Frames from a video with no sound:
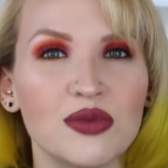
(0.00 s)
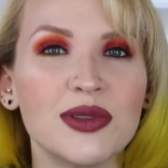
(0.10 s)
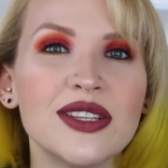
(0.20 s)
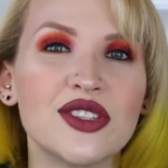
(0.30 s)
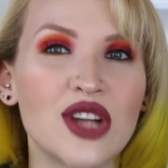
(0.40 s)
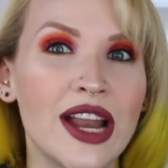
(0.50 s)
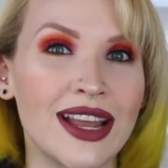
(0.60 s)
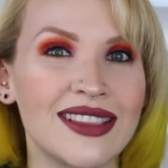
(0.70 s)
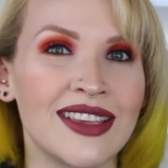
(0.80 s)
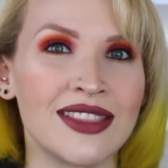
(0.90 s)
So please try
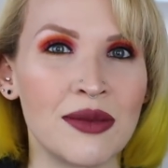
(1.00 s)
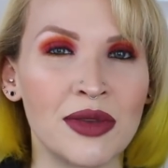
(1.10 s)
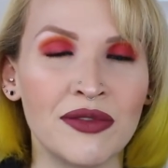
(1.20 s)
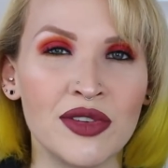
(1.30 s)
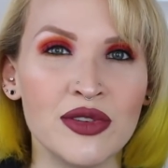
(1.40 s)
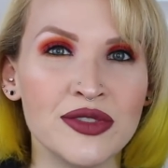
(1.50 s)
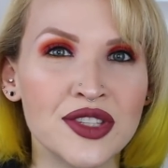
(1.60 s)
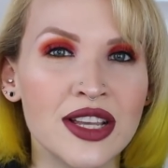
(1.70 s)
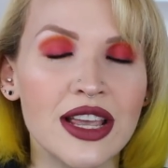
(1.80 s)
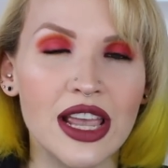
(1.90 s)
not to get them confused.
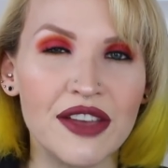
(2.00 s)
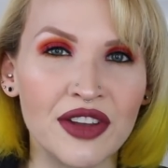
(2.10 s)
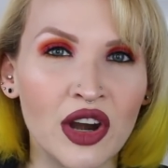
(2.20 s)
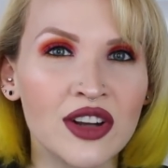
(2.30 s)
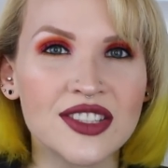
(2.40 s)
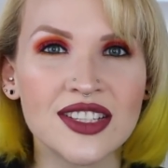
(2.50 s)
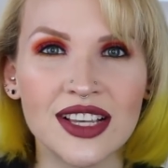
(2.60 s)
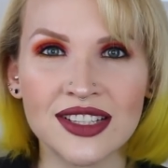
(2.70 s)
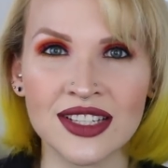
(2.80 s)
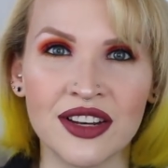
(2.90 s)
If it hurts,
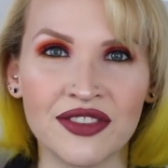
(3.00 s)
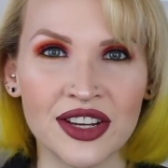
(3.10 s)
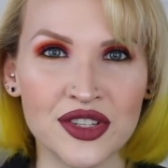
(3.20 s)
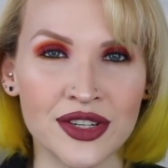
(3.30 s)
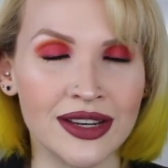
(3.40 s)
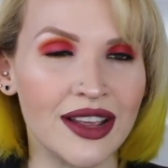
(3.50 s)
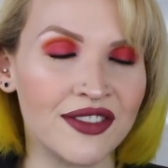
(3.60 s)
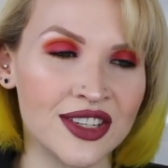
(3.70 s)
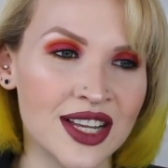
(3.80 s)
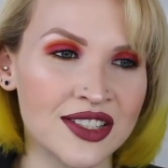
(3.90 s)
it's an infection.
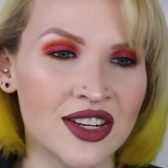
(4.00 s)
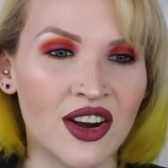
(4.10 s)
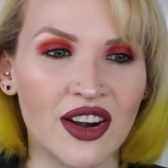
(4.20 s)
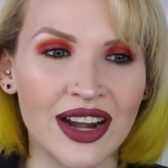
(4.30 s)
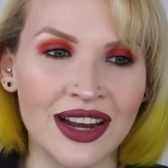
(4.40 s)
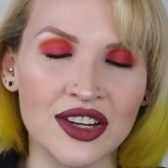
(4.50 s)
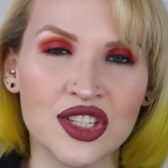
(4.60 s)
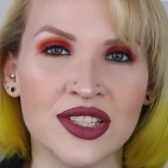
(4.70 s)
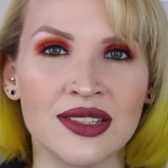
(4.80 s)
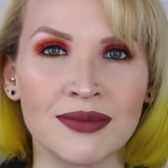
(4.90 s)
If it doesn't hurt and it's
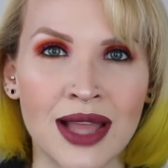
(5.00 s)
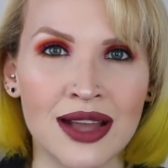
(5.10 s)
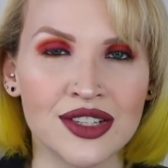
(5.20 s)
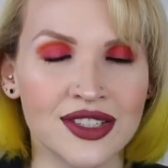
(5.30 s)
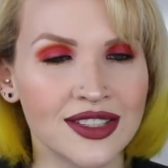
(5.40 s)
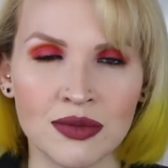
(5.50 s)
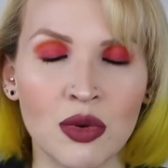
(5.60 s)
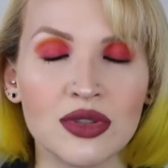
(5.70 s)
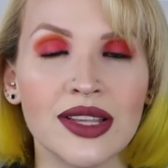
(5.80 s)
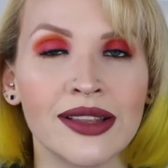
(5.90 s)
just obnoxious,
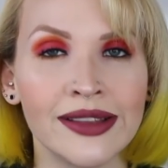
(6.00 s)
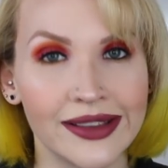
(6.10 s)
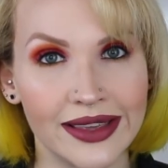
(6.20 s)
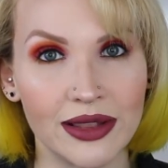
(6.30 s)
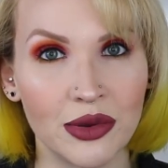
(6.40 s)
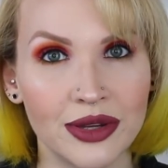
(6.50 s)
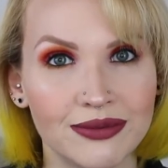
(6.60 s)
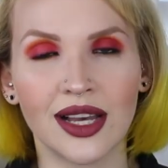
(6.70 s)
most likely a keloid.